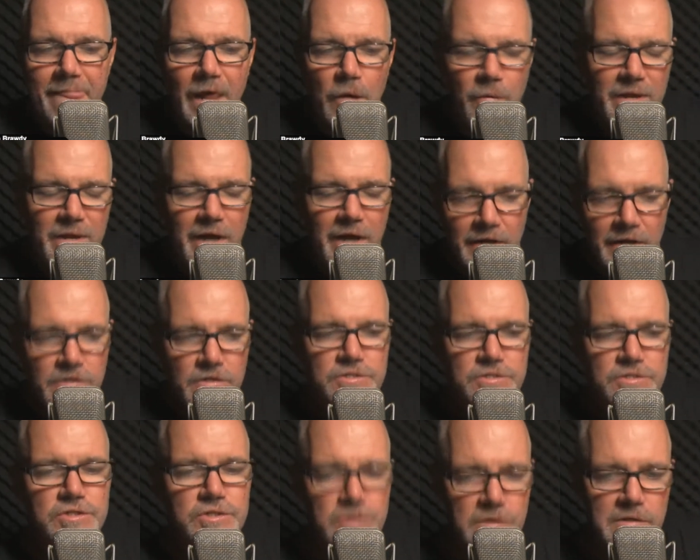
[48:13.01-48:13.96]
We
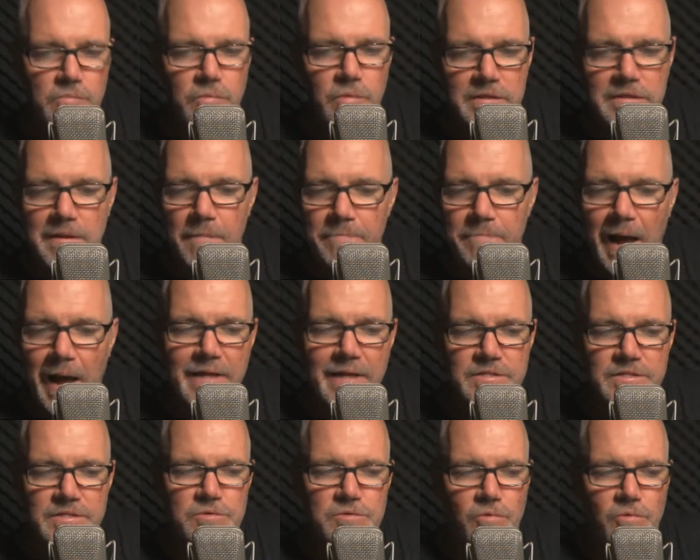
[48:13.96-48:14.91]
understood what the
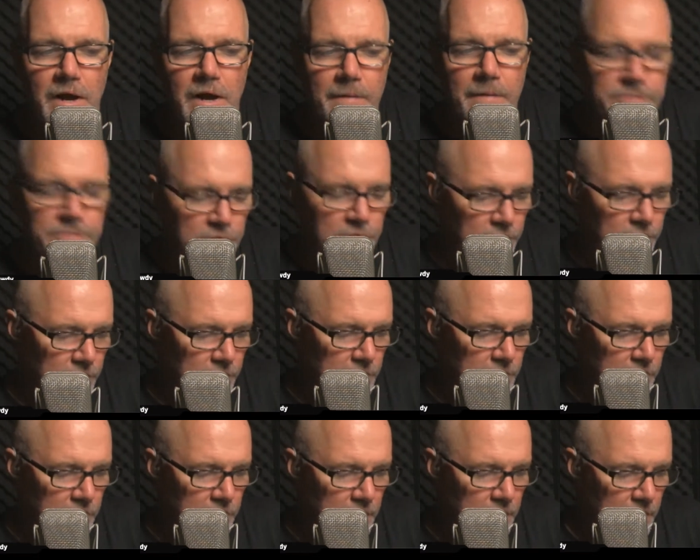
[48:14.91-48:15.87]
Bidens were up to.
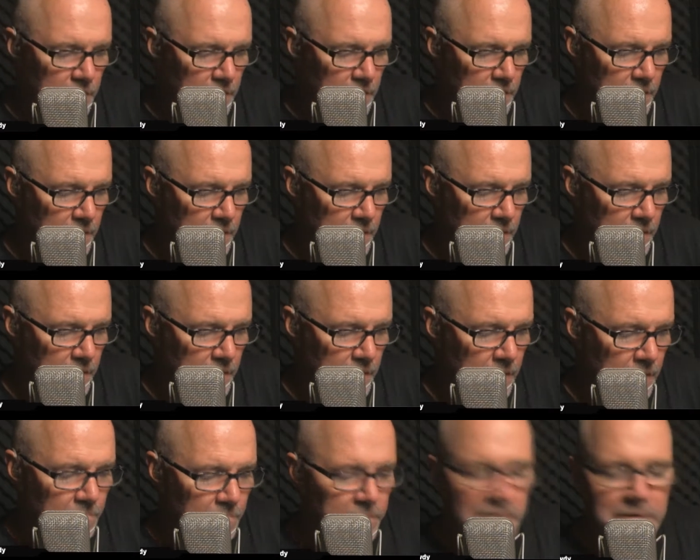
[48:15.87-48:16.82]

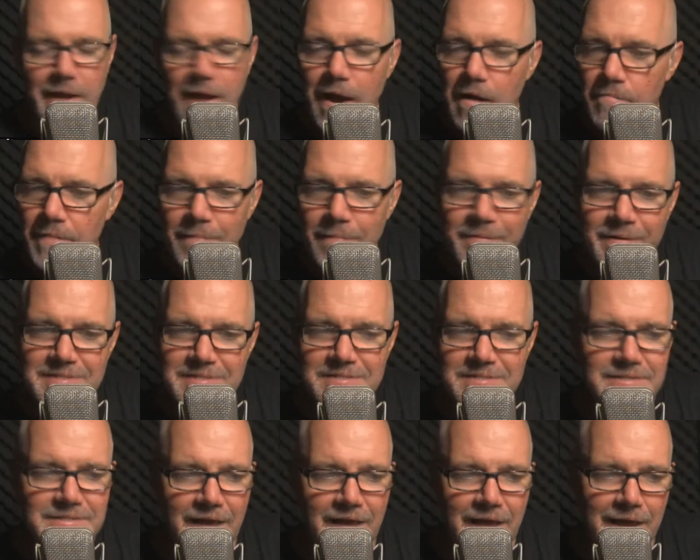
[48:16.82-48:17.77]
But now maybe it's
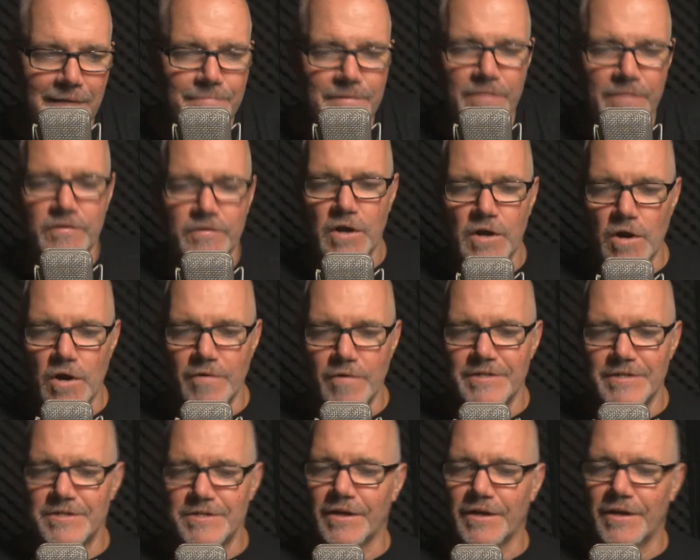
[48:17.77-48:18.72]
the time of
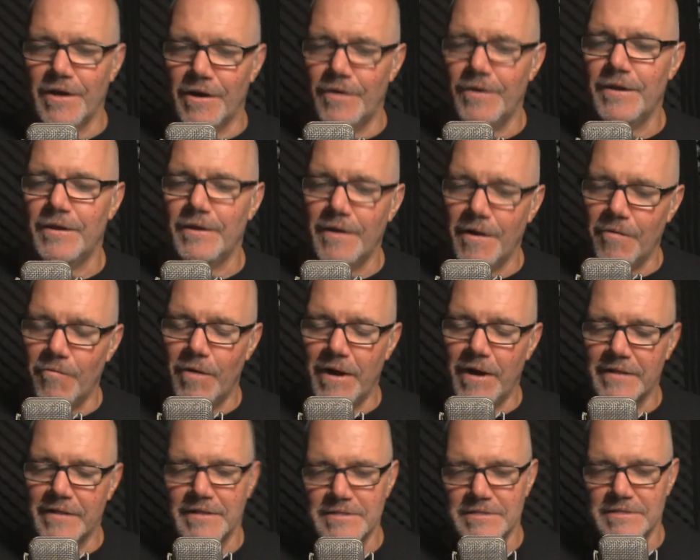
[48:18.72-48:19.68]
courage to go, you know
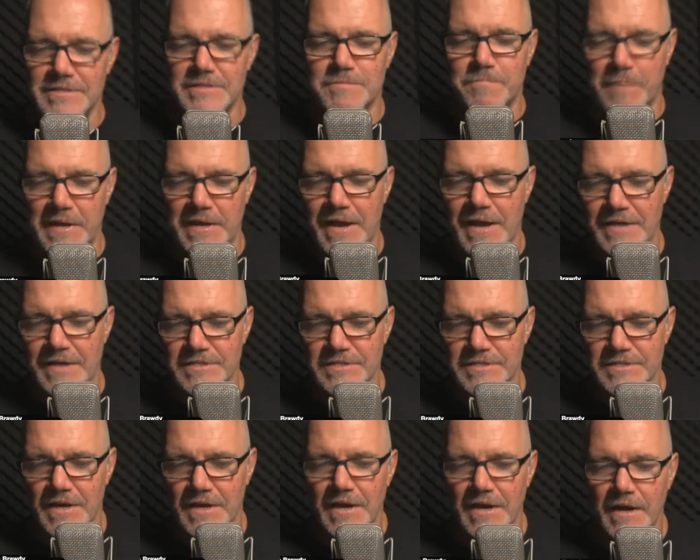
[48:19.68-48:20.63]
what? This is
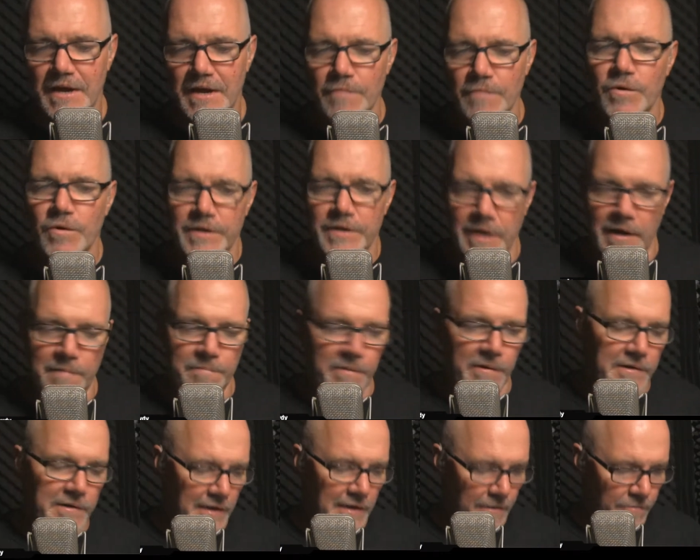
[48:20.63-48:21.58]
BS, and we're done
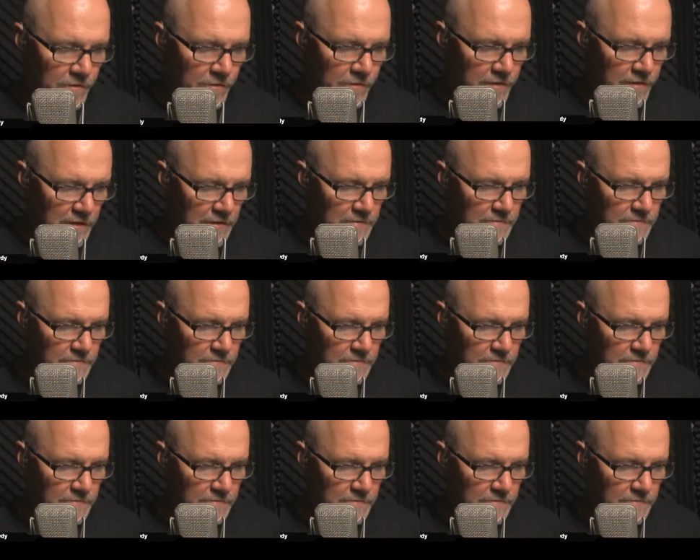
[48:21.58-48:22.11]
putting up with it.